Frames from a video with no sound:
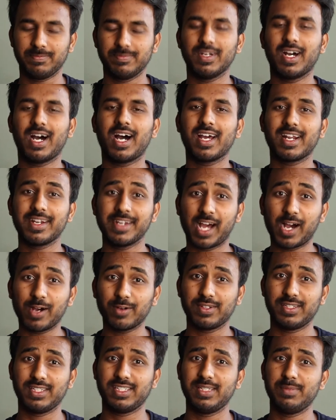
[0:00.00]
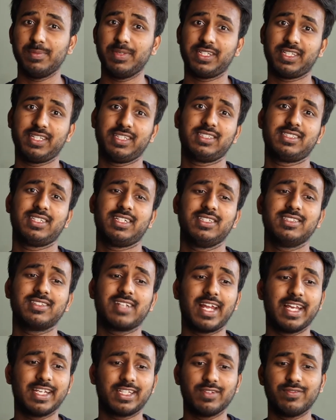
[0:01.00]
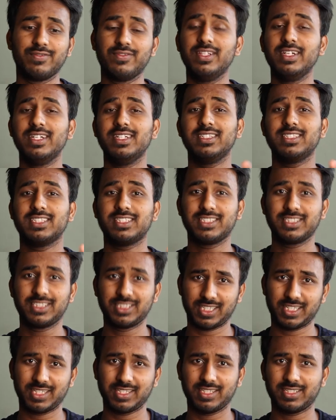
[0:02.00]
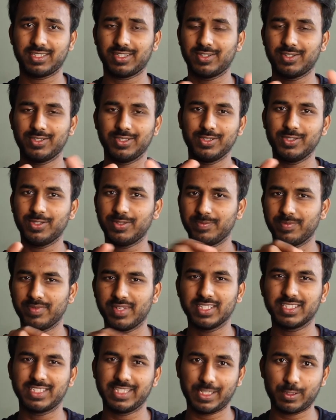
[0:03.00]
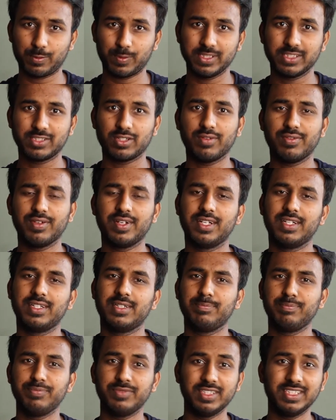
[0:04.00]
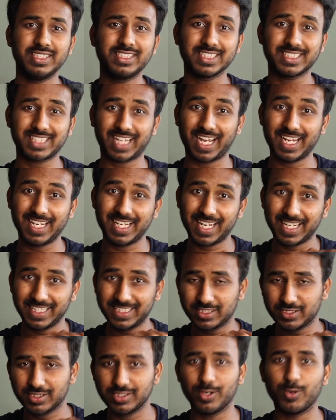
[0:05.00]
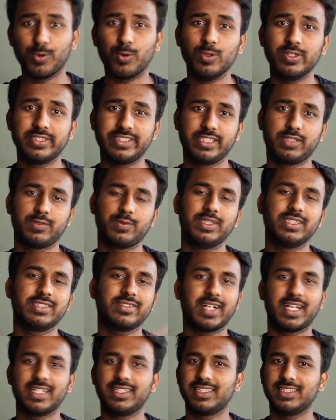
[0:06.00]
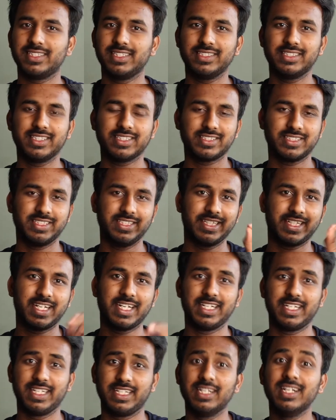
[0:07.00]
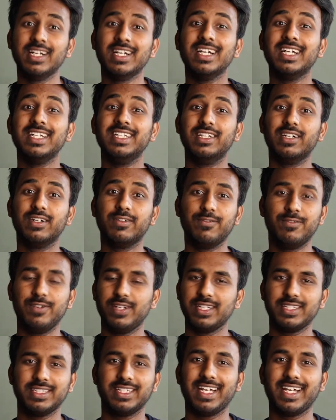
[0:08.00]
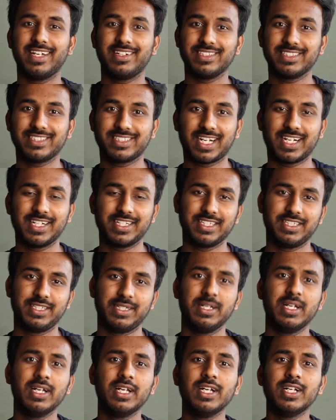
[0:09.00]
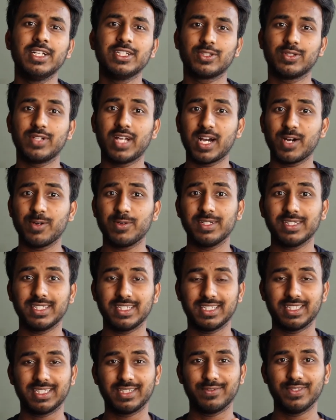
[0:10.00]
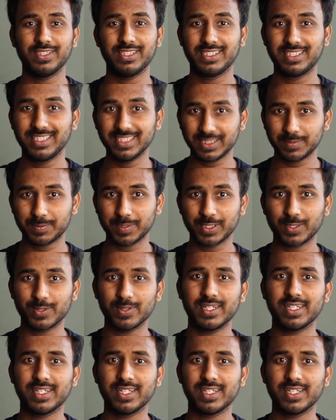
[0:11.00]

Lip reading: are now really making sense. Like if there is a chunk or a sequence of error, it just highlights the whole sequence rather than just indicating where the error started. So now with this particular